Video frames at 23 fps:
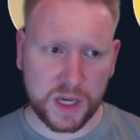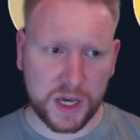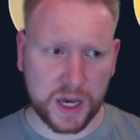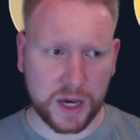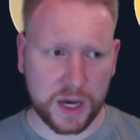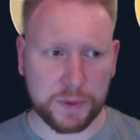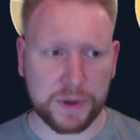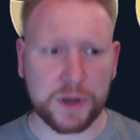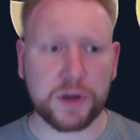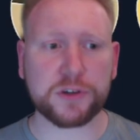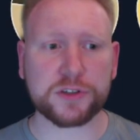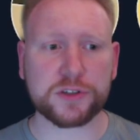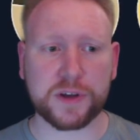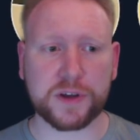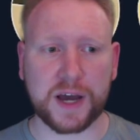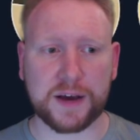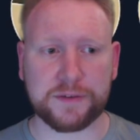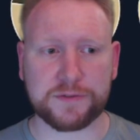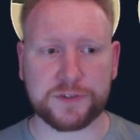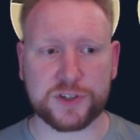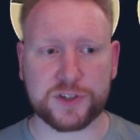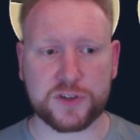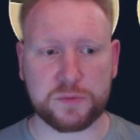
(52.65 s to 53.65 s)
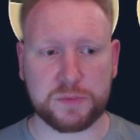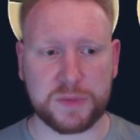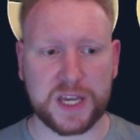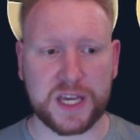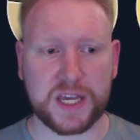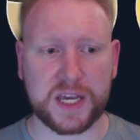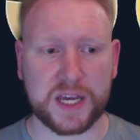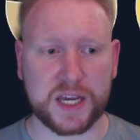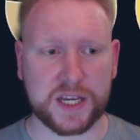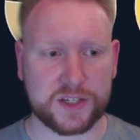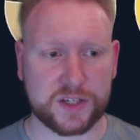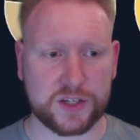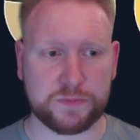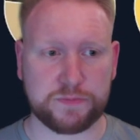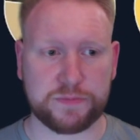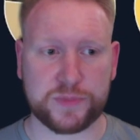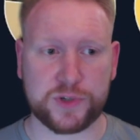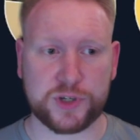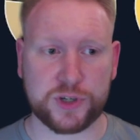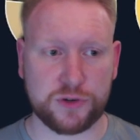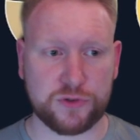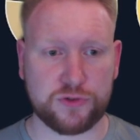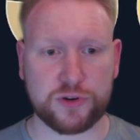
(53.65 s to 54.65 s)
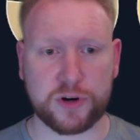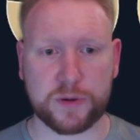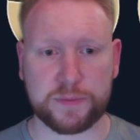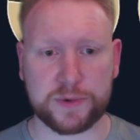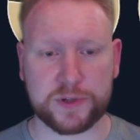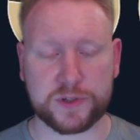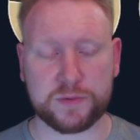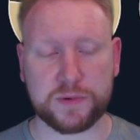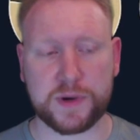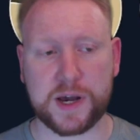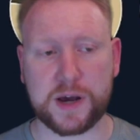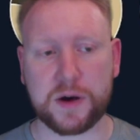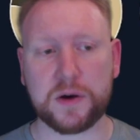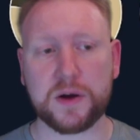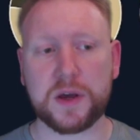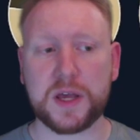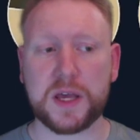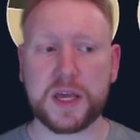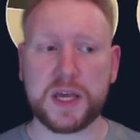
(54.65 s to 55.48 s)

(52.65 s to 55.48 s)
We also have Smee as a 2-drop as well,